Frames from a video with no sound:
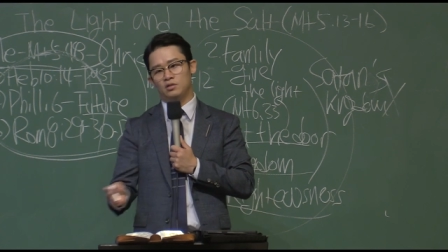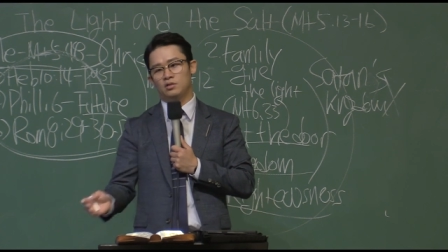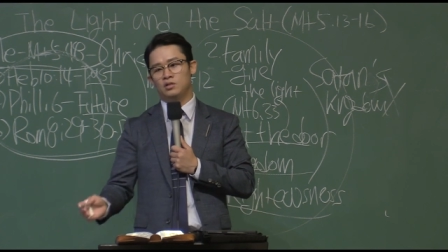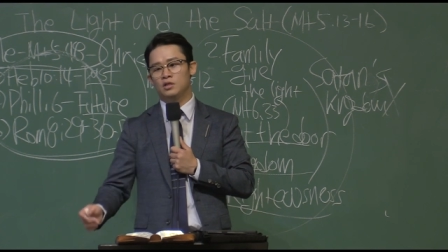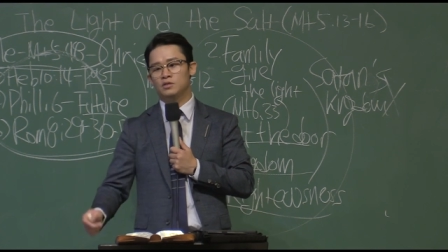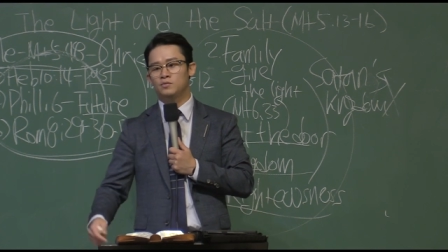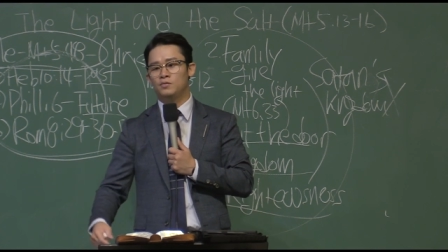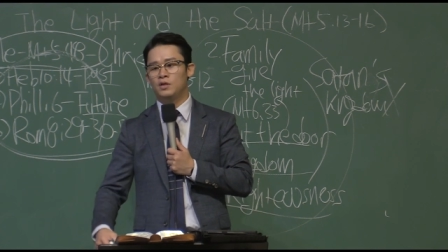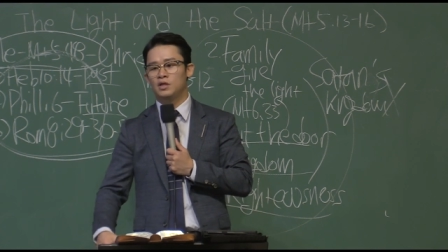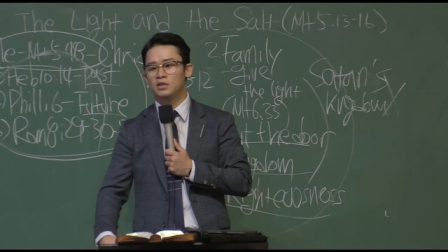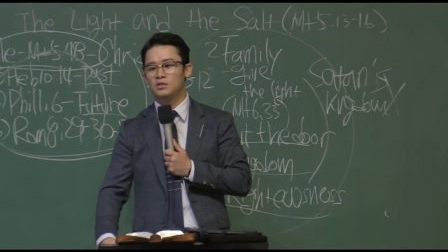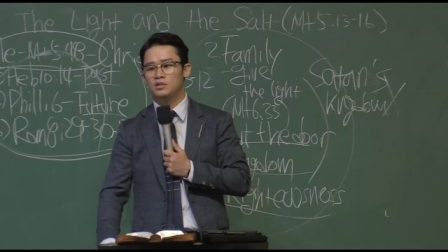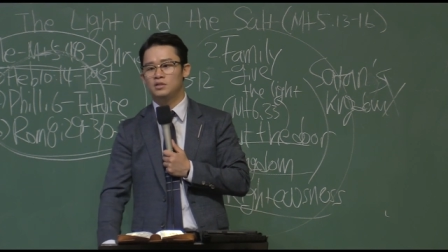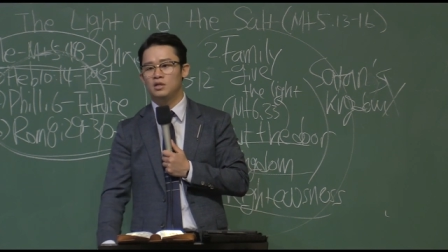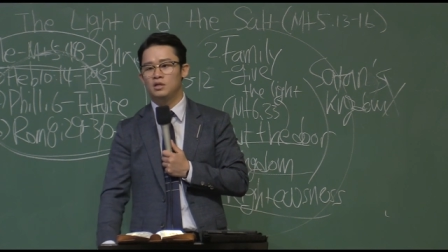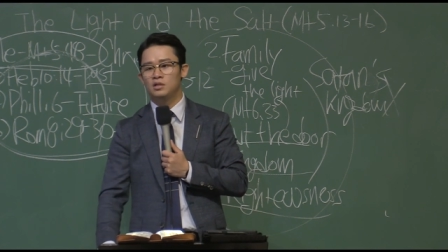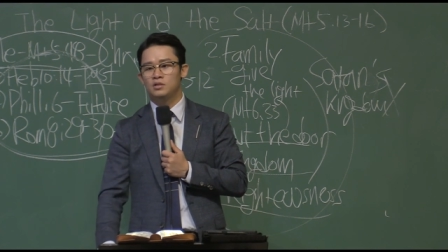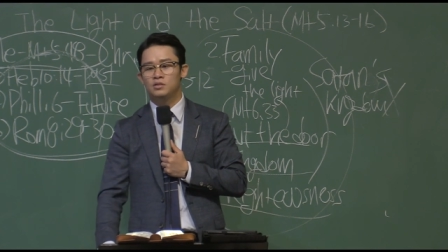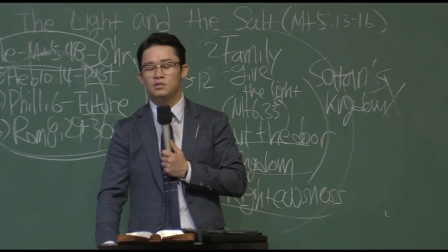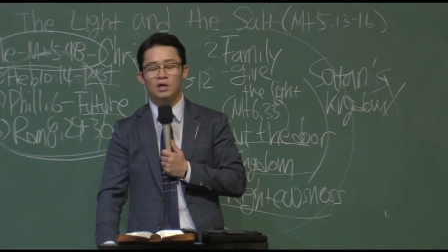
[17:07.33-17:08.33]
That's what he
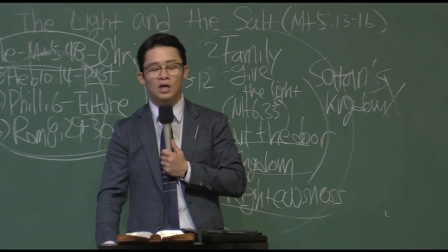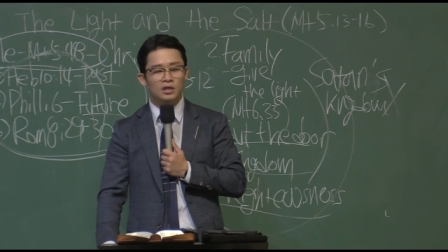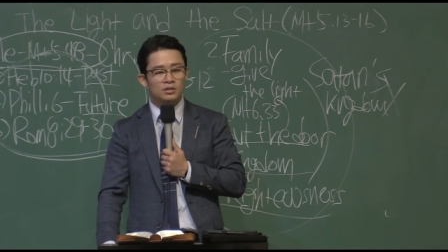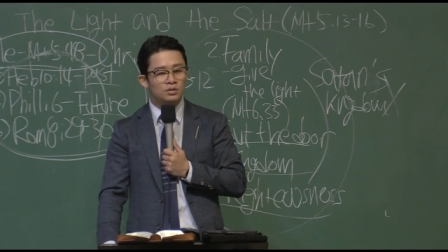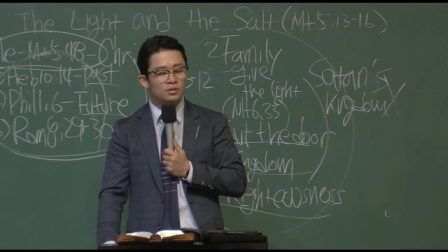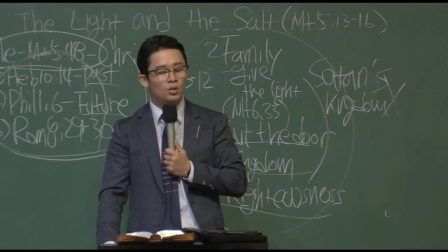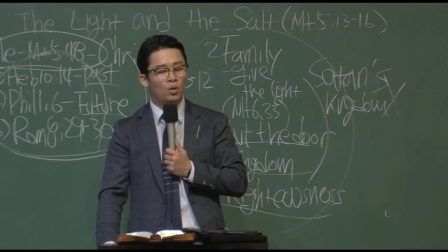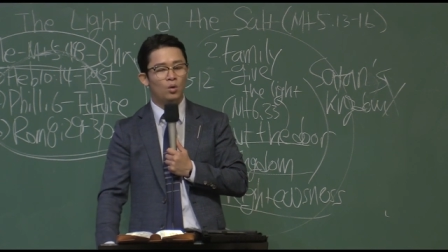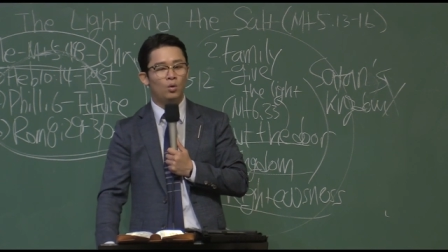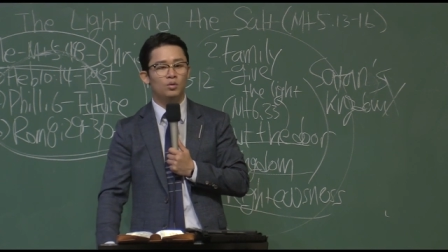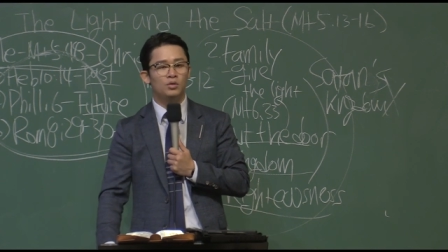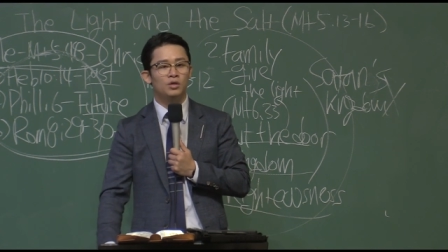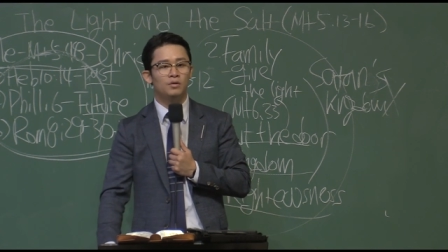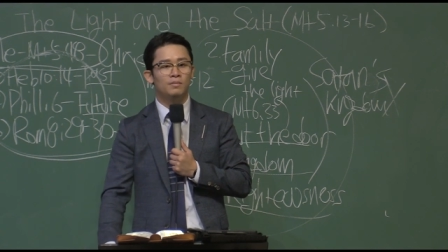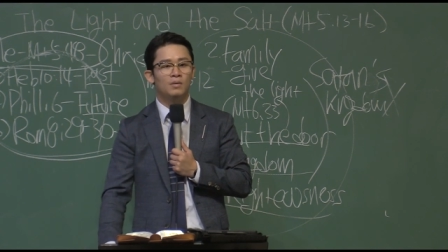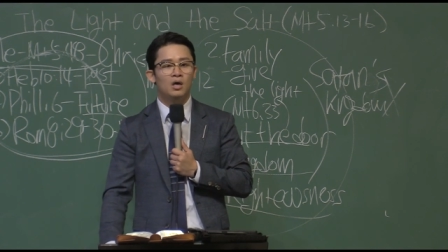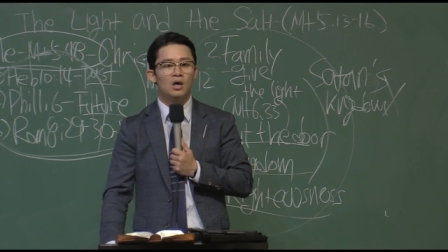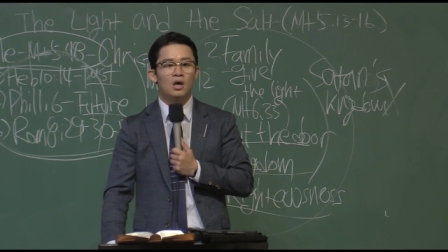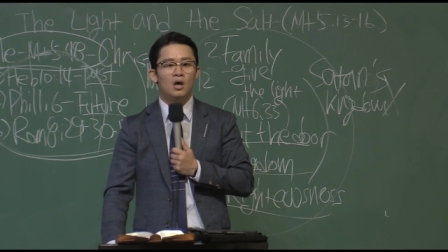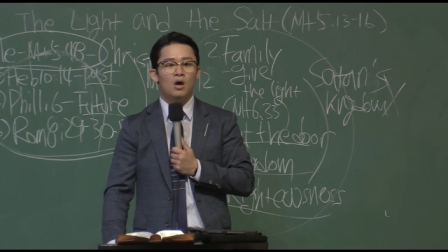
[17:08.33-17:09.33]
said. So I told him,
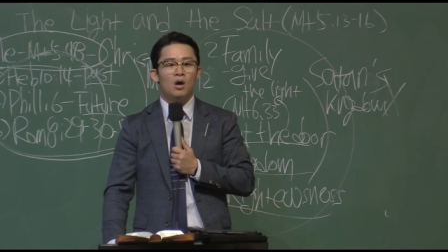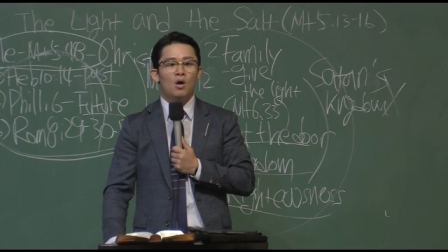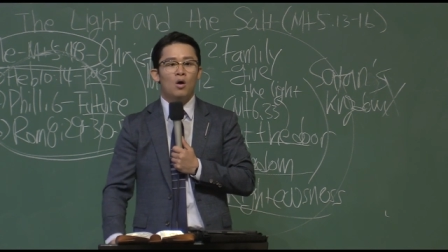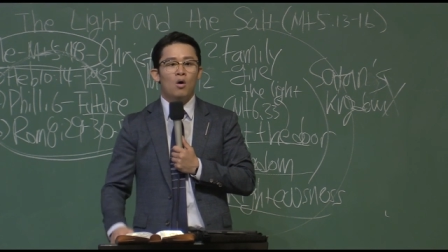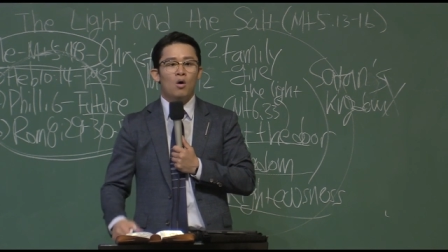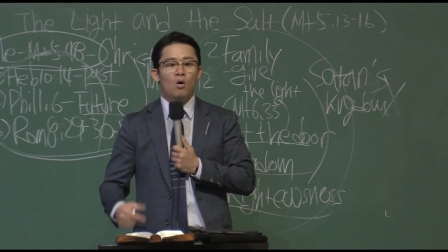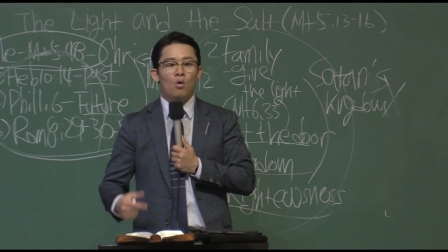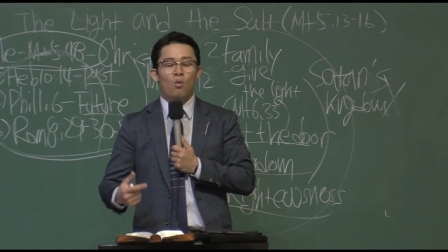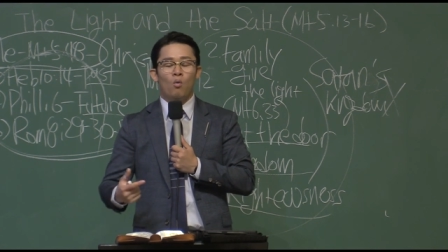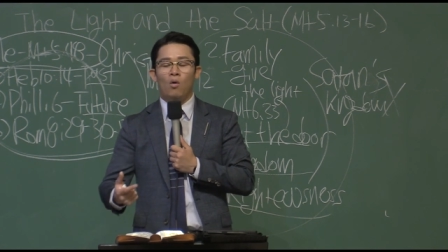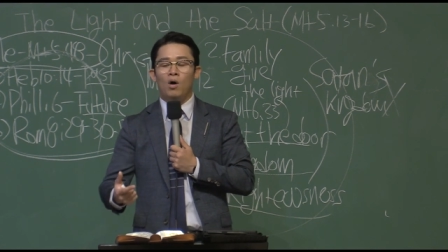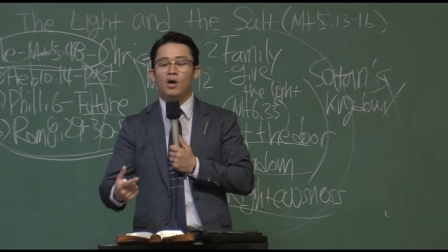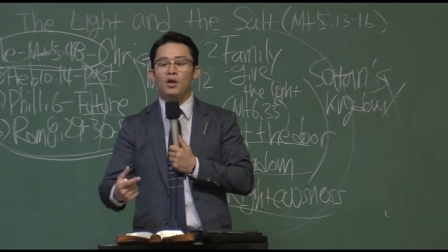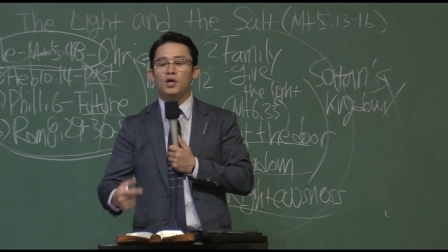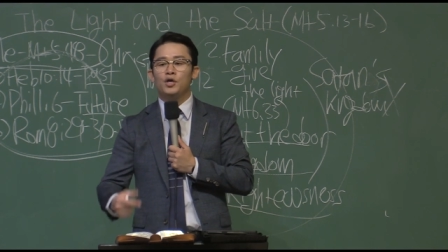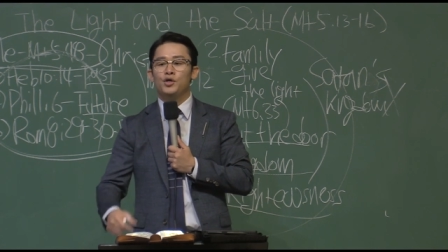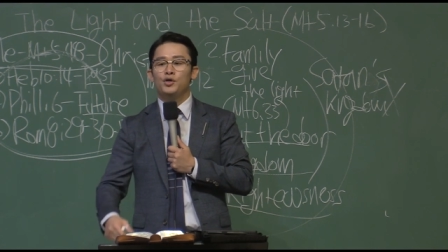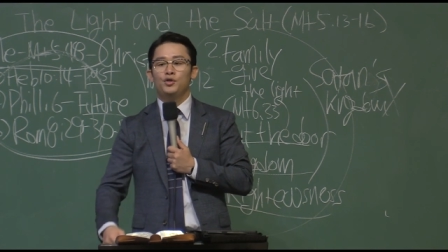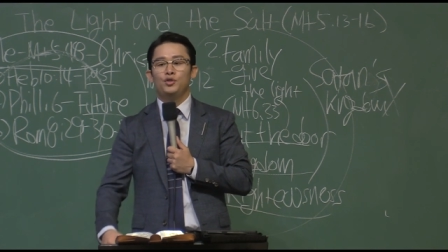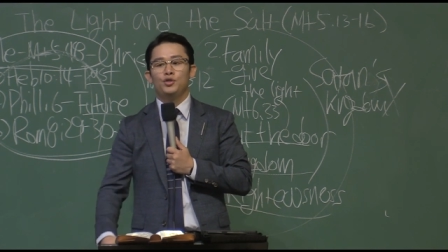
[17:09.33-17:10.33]
What a
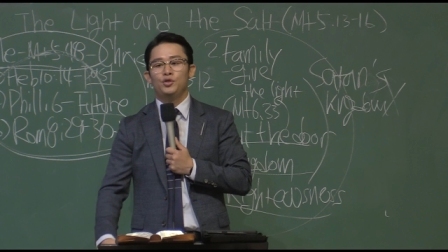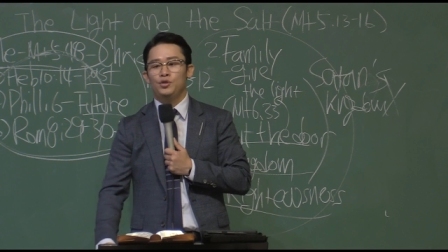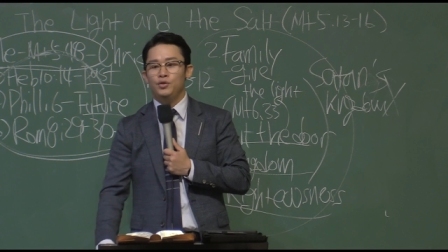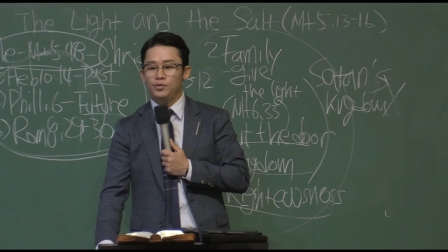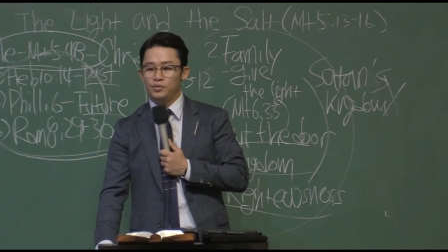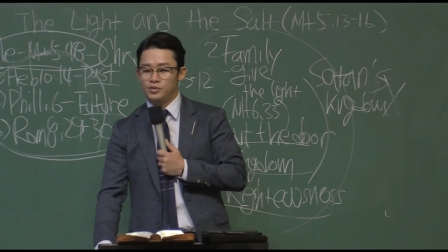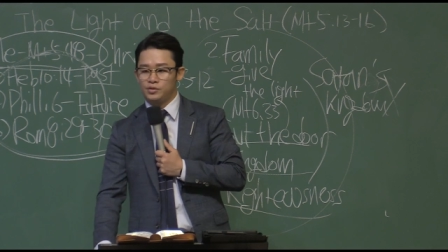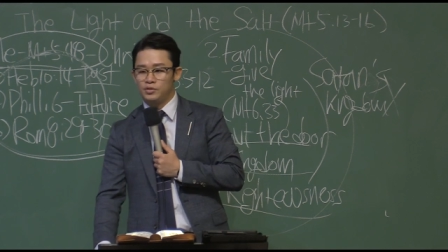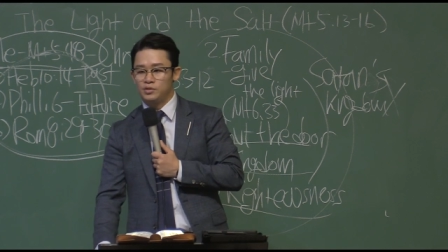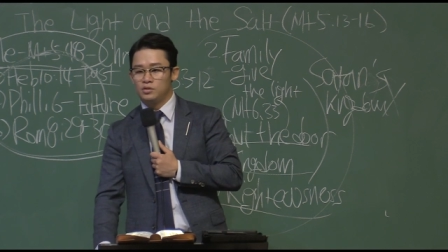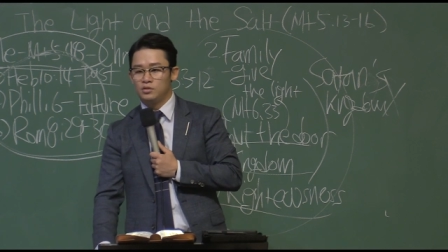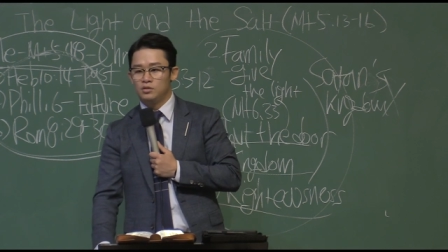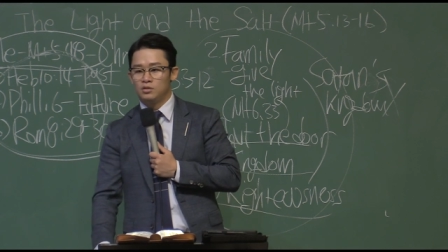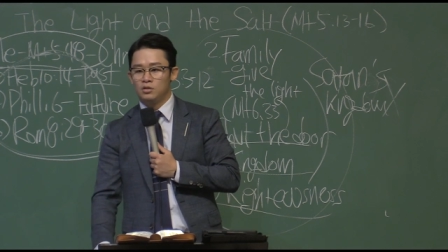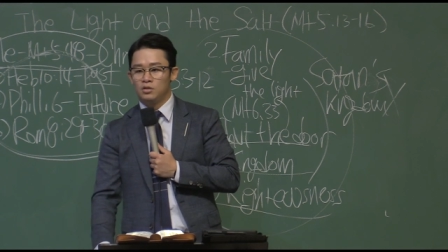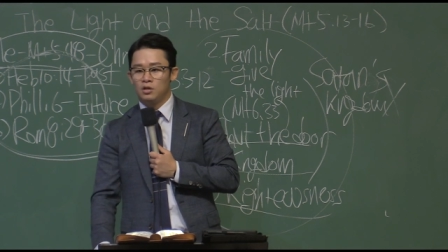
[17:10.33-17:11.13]
good news.